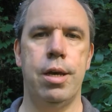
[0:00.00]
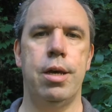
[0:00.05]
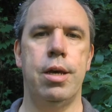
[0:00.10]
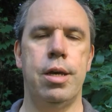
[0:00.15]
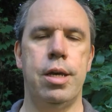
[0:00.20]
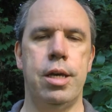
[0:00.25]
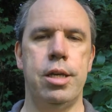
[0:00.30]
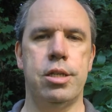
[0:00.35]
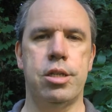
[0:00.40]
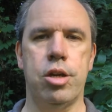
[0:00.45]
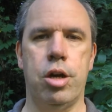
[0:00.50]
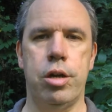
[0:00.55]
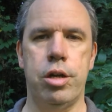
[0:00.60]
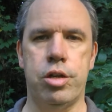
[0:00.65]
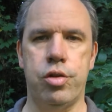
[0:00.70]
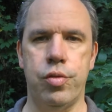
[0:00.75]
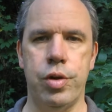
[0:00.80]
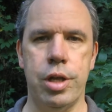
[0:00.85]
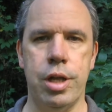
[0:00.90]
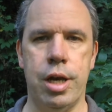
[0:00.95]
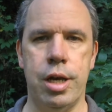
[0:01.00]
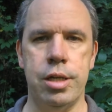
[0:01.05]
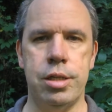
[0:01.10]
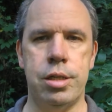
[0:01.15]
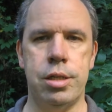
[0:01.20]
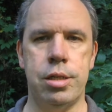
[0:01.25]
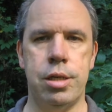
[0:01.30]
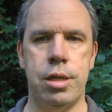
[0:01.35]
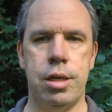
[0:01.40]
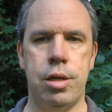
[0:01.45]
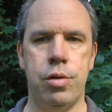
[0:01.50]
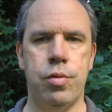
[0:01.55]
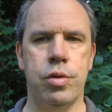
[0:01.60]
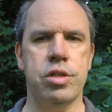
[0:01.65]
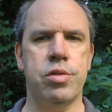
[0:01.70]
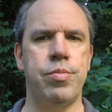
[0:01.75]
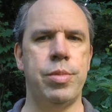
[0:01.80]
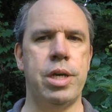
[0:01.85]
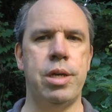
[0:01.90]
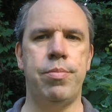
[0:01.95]
he started to realize he
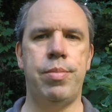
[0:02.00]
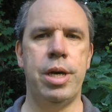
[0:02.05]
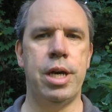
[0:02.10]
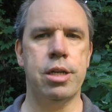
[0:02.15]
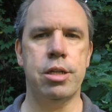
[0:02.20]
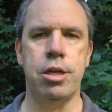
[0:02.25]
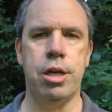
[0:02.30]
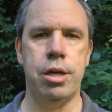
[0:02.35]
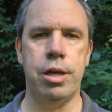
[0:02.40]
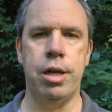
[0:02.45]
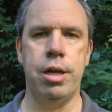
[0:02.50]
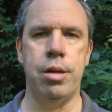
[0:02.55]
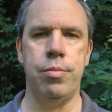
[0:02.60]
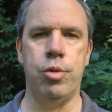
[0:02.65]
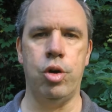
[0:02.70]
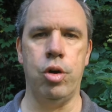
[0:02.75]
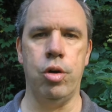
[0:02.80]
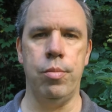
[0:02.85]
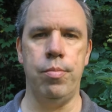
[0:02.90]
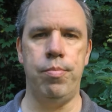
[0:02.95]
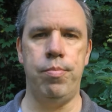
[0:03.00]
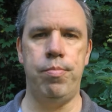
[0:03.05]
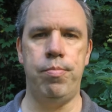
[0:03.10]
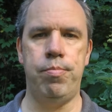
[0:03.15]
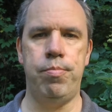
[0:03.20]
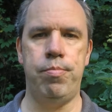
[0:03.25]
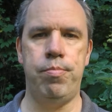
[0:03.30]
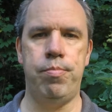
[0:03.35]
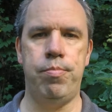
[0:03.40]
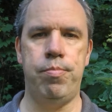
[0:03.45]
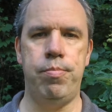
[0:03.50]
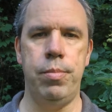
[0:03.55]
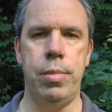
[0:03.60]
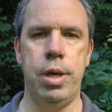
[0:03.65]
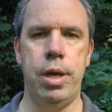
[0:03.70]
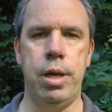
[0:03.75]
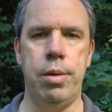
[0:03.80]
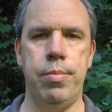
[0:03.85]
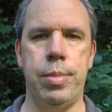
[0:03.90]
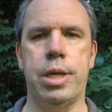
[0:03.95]
wasn't being picked on anymore
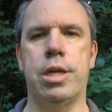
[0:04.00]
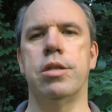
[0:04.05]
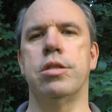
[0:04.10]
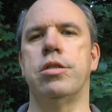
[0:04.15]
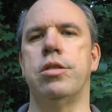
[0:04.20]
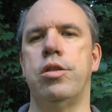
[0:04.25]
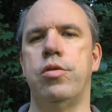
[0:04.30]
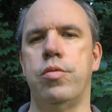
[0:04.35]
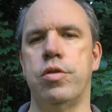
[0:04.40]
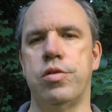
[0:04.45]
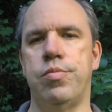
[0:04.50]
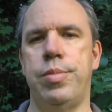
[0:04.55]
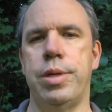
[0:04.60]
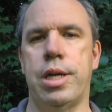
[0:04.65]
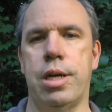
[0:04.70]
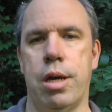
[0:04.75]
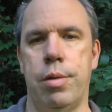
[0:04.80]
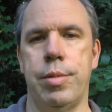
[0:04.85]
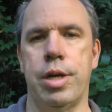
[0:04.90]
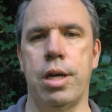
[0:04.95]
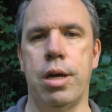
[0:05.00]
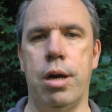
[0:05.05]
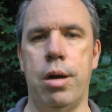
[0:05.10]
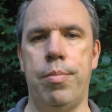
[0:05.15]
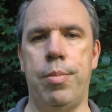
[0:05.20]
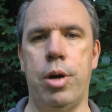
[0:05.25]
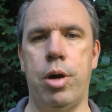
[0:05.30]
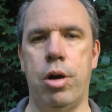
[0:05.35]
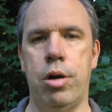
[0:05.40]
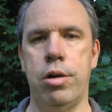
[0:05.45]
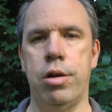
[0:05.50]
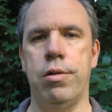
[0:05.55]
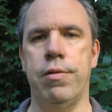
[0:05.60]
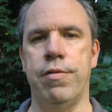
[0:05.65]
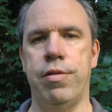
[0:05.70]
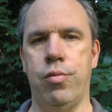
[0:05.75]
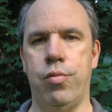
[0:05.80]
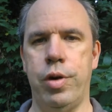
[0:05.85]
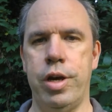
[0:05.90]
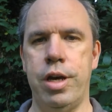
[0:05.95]
because he was becoming a part
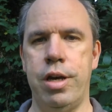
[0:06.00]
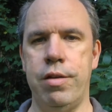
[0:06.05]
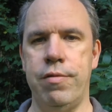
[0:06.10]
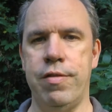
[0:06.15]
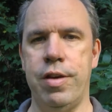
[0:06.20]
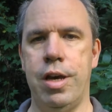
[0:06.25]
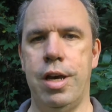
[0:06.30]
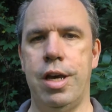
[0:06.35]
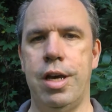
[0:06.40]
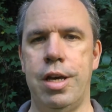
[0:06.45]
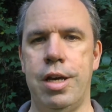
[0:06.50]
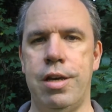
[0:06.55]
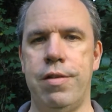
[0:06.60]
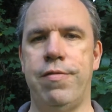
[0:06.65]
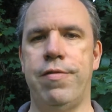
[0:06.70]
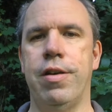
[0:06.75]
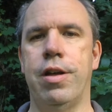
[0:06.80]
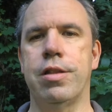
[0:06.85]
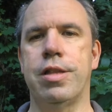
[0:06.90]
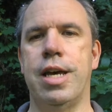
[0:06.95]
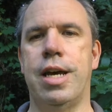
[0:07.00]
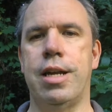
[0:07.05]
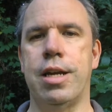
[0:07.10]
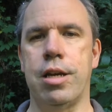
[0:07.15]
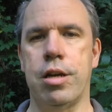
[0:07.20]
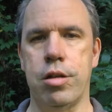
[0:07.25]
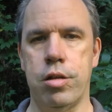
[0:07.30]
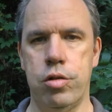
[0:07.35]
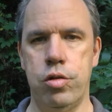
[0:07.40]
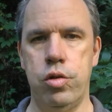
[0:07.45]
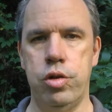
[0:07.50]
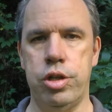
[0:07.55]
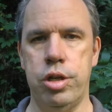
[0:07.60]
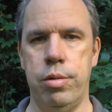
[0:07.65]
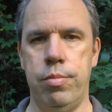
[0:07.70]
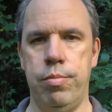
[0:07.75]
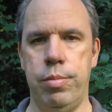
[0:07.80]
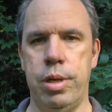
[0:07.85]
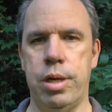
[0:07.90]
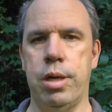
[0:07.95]
of the wave. He felt that inclusion,
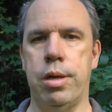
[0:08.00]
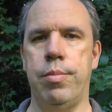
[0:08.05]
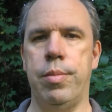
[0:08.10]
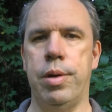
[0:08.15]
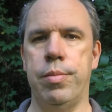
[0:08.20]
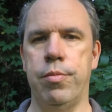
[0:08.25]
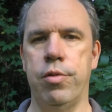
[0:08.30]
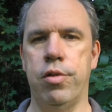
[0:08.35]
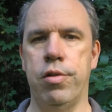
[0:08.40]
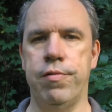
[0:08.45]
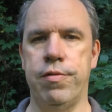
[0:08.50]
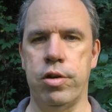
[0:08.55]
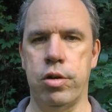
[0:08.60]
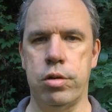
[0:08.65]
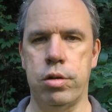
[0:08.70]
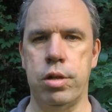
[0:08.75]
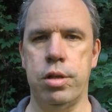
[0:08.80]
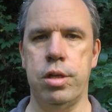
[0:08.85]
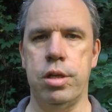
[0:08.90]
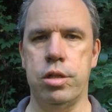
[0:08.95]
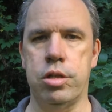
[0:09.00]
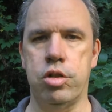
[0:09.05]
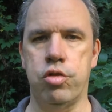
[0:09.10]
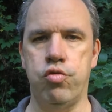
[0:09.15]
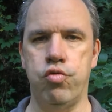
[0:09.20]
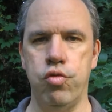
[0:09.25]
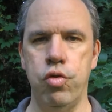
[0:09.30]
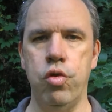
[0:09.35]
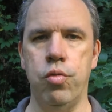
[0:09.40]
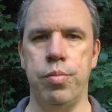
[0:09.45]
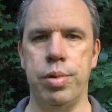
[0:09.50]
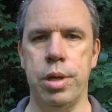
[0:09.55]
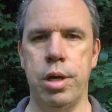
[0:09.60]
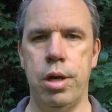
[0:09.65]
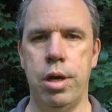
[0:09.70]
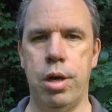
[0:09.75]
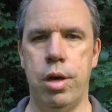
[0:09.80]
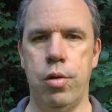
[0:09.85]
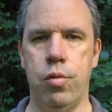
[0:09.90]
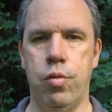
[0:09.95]
being a member of this group
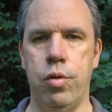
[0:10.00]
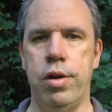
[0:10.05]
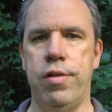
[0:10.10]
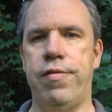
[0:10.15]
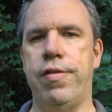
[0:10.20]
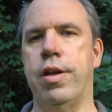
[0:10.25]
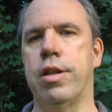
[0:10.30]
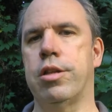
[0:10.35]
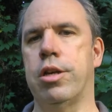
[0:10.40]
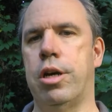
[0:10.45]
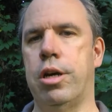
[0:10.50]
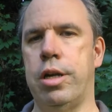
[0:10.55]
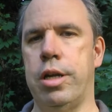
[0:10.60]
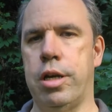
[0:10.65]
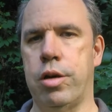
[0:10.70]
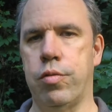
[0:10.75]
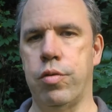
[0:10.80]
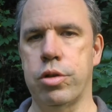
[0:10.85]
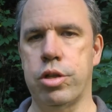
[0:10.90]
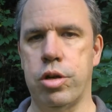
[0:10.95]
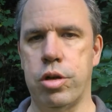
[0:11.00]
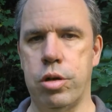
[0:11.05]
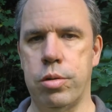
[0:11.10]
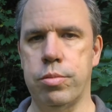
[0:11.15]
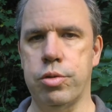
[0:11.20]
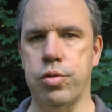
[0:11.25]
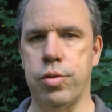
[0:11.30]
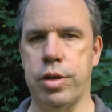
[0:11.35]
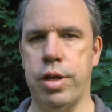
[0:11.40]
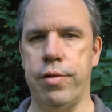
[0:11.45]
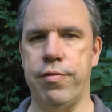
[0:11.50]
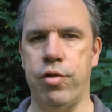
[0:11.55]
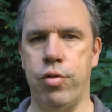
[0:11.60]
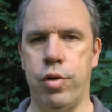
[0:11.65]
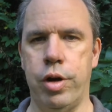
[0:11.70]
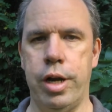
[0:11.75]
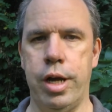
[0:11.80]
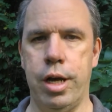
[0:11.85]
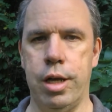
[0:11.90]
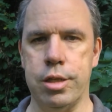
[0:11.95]
where he felt on equal terms with
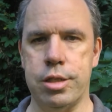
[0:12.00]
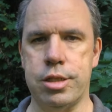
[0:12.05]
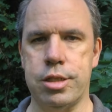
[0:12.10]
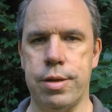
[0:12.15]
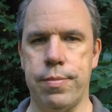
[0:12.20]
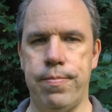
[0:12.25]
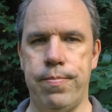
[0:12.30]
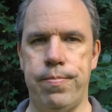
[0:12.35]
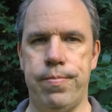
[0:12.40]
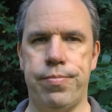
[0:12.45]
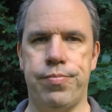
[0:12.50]
everyone else.